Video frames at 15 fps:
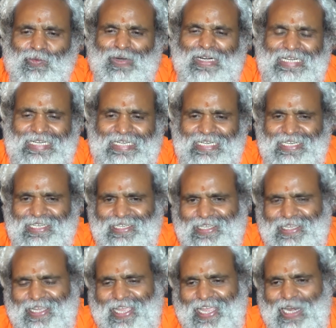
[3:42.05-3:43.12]
only
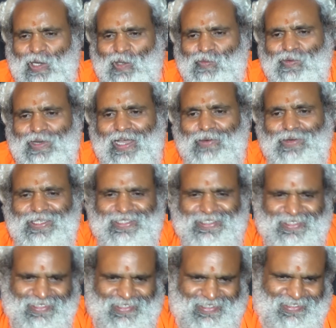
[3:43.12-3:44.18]
yellow
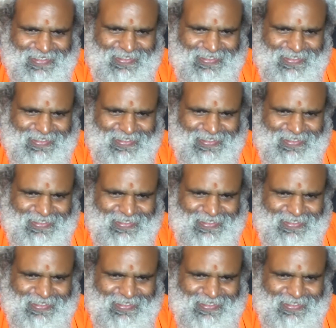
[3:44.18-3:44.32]
flowers.